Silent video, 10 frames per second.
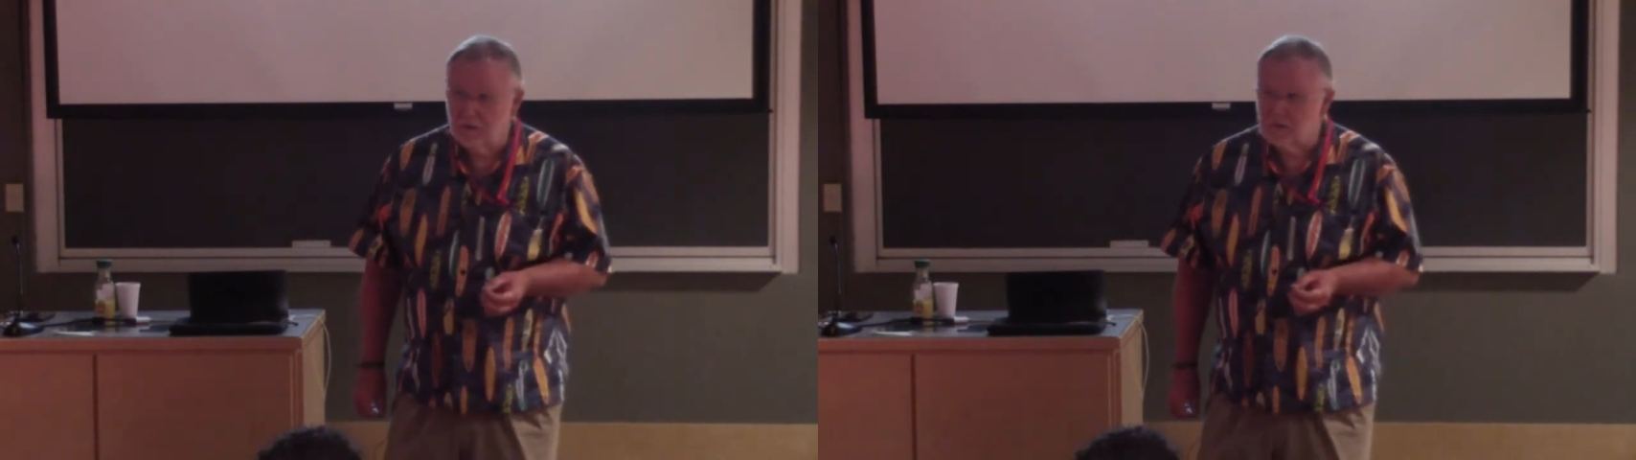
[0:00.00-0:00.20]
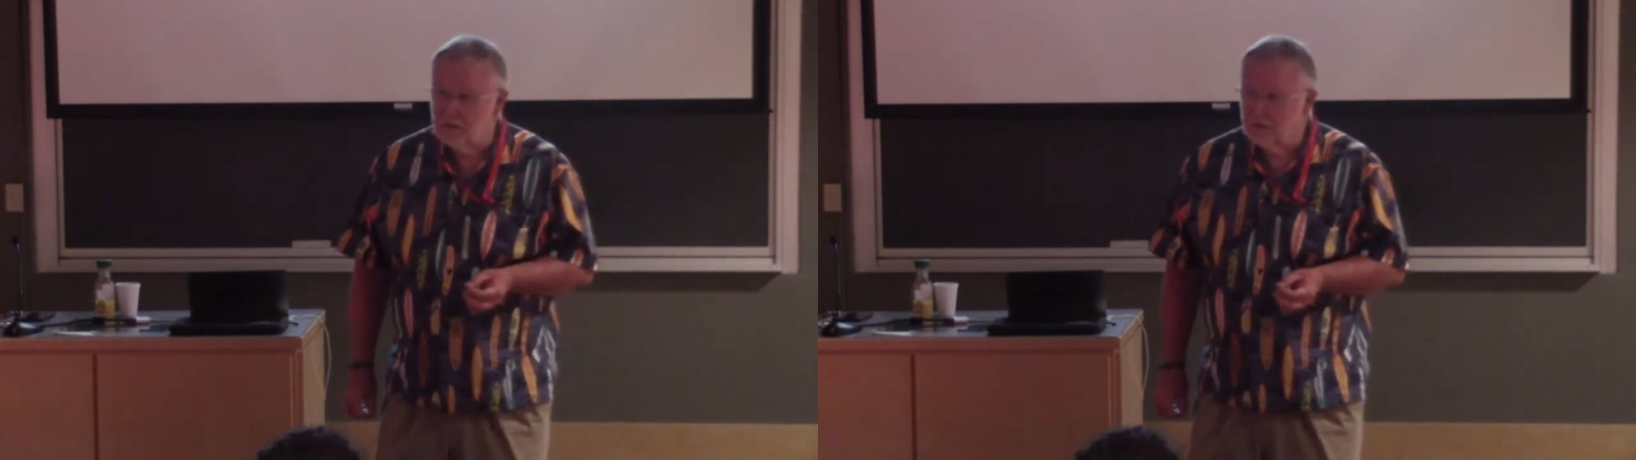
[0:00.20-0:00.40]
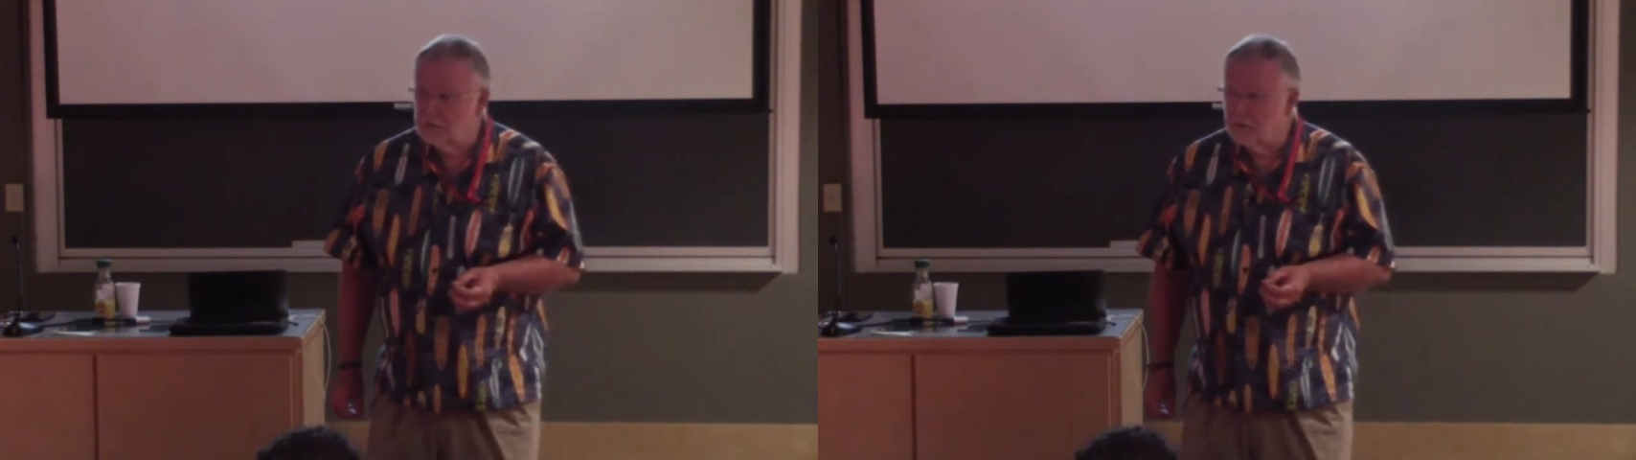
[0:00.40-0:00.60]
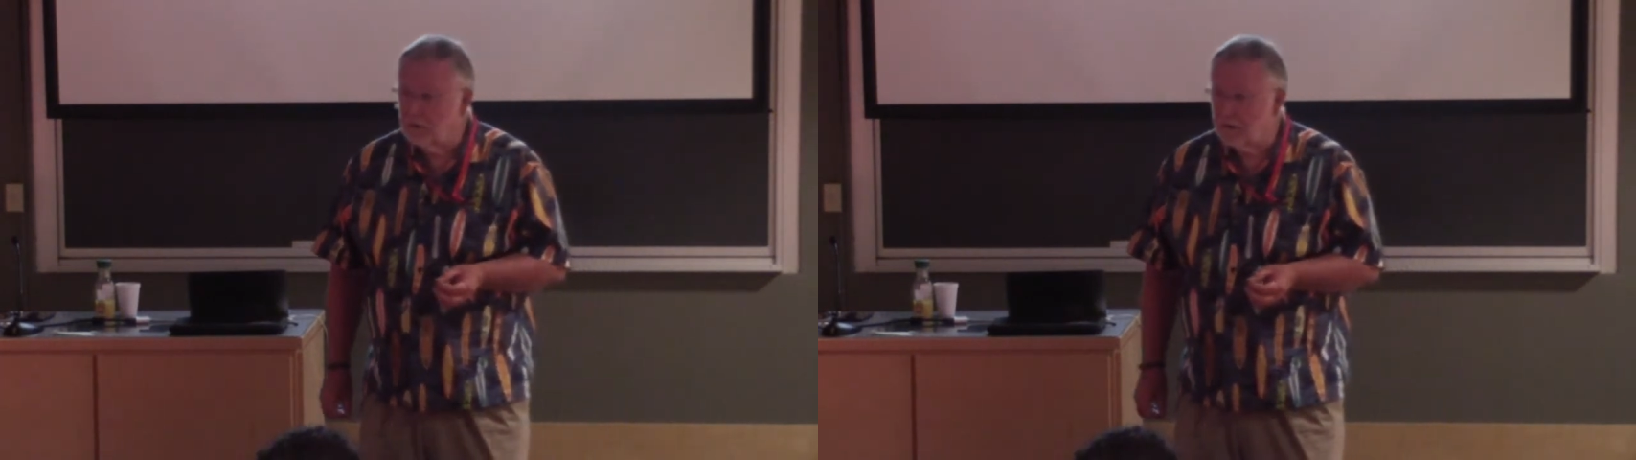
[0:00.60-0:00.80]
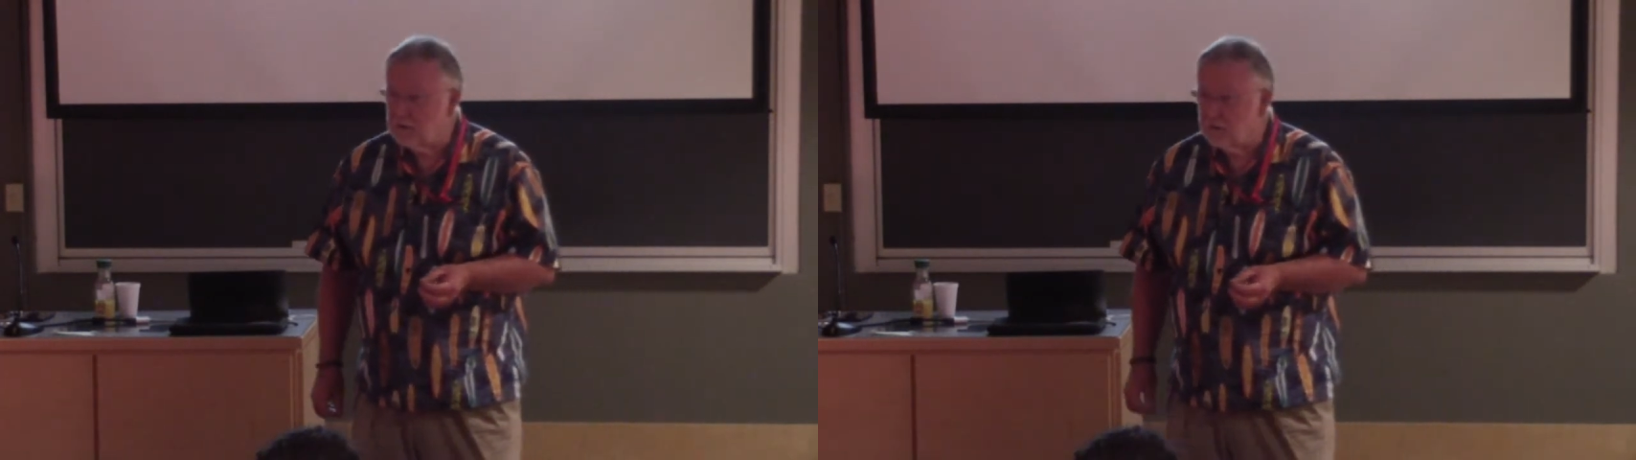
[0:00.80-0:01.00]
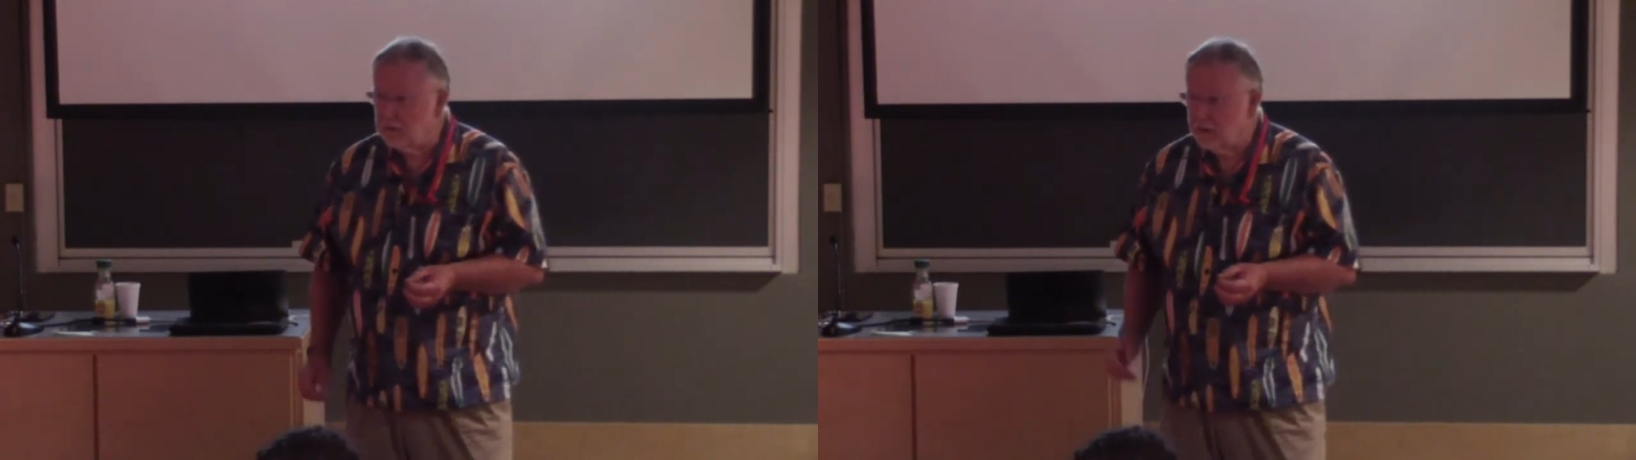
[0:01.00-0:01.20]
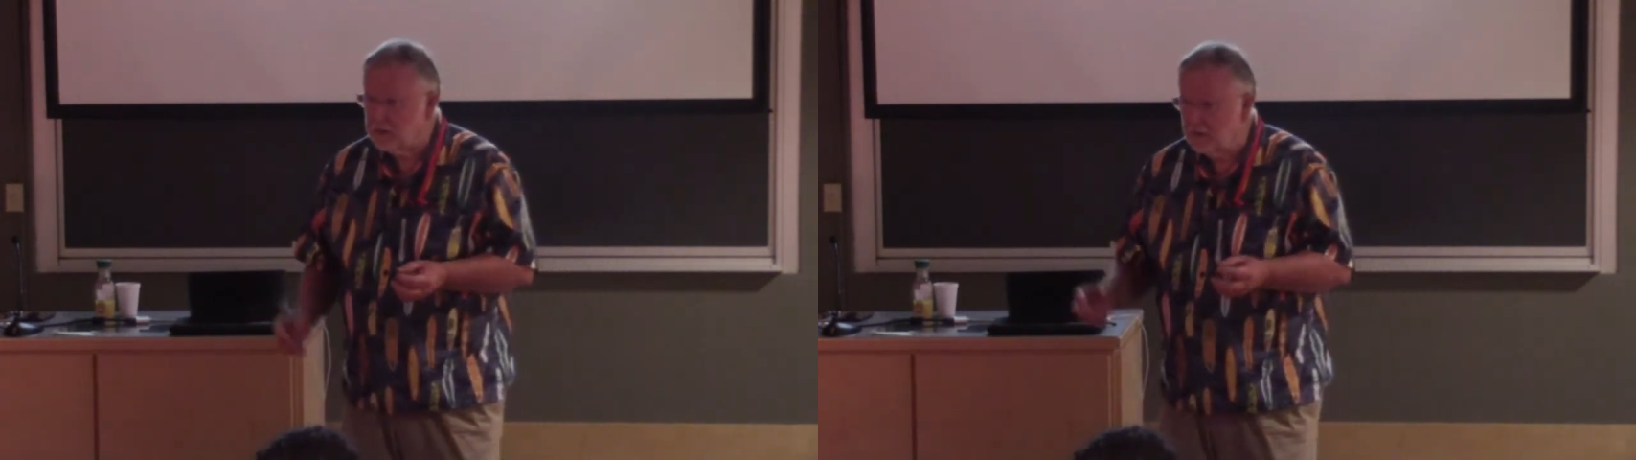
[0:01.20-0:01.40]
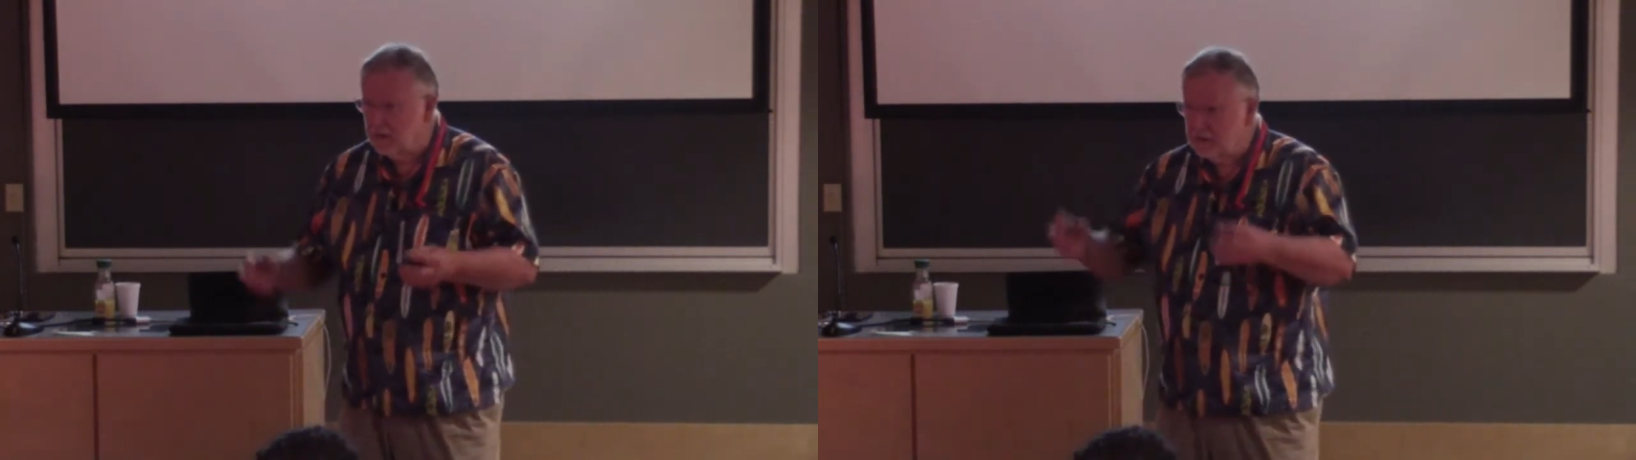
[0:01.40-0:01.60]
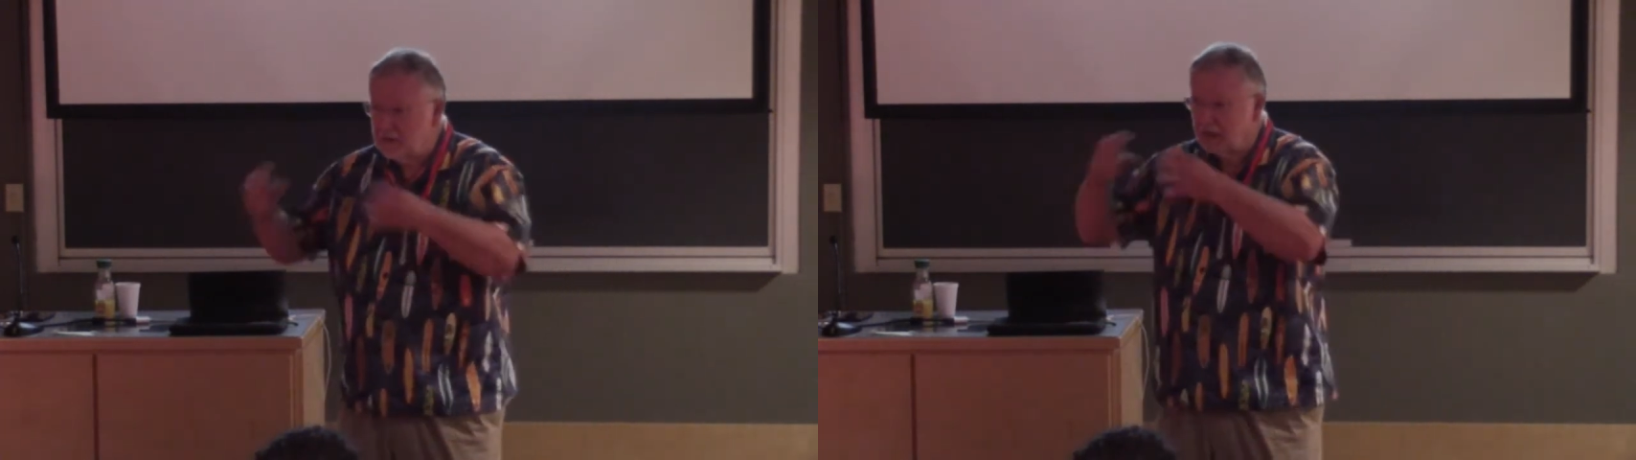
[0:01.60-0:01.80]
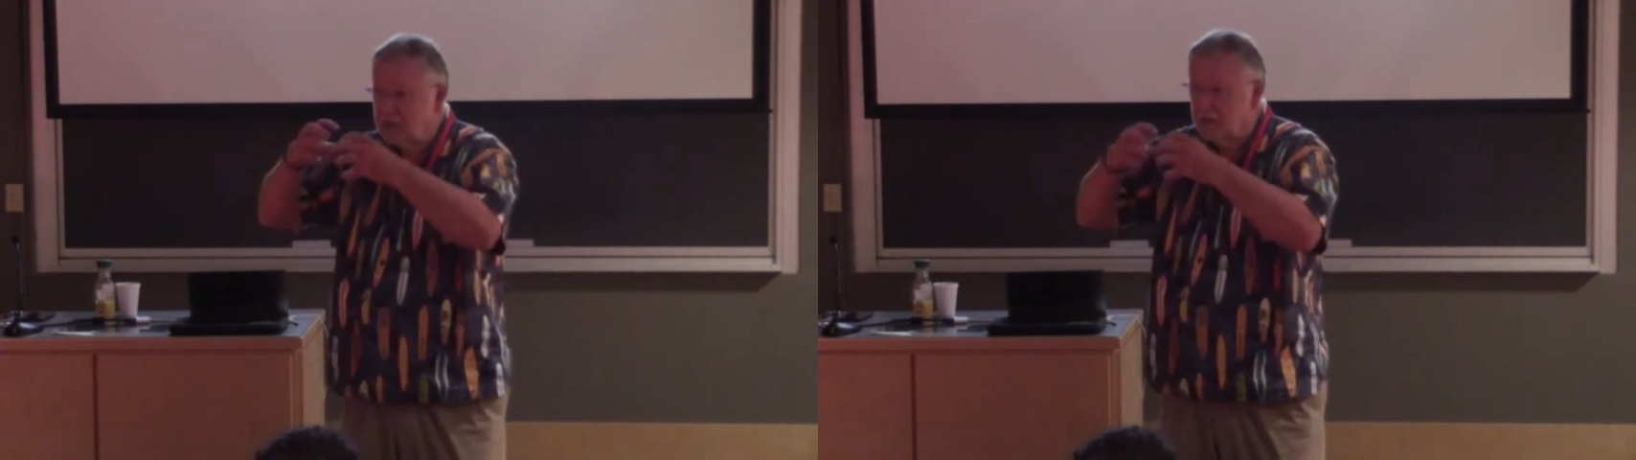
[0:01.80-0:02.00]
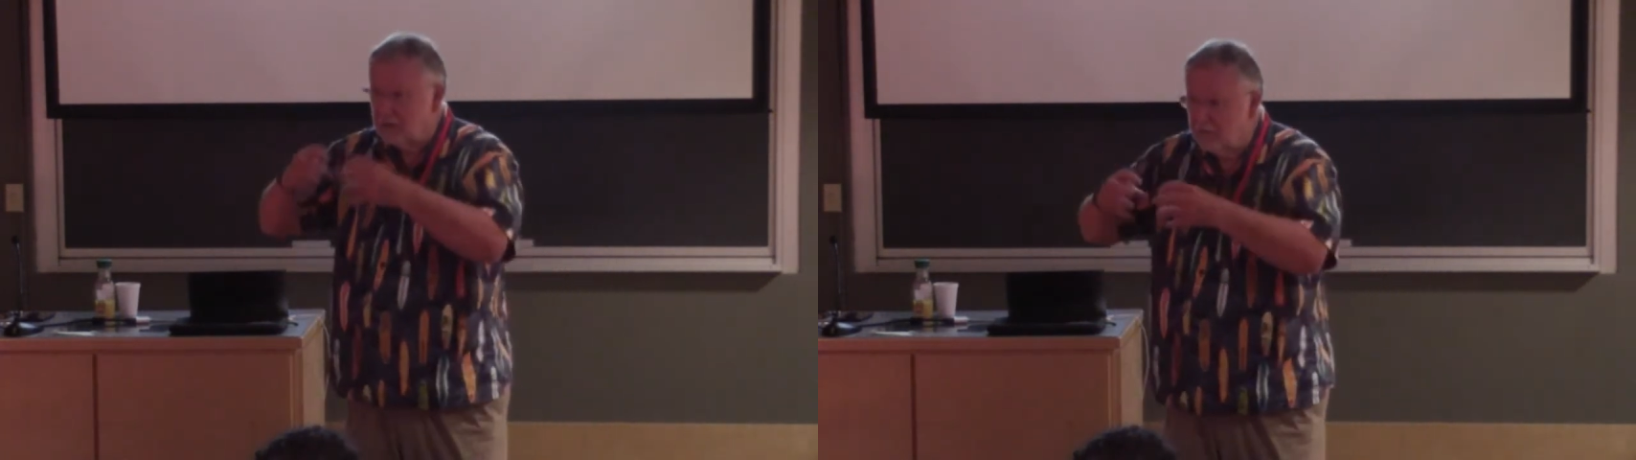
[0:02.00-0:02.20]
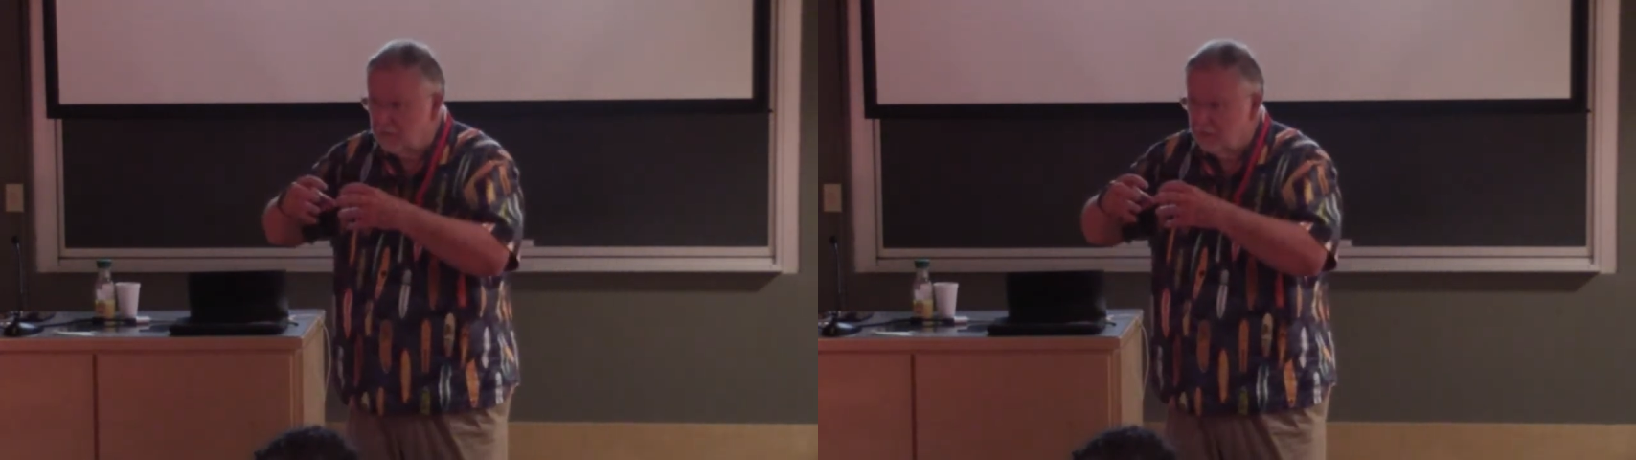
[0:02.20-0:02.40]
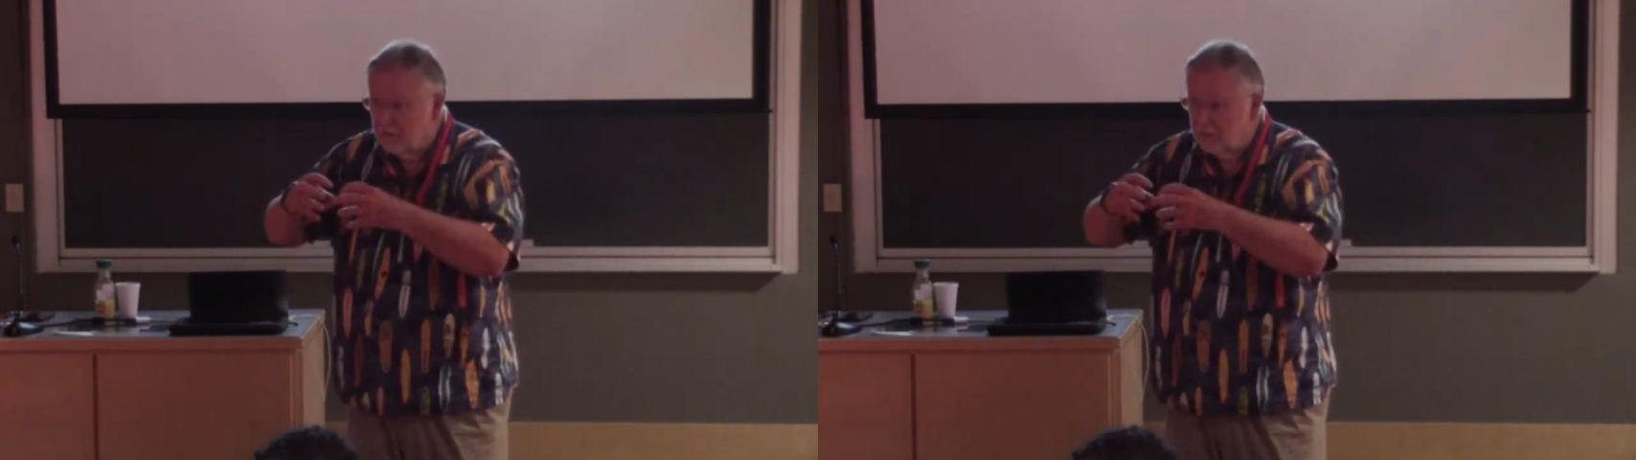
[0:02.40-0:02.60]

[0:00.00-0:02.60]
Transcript: CO2 concentration inside the leaf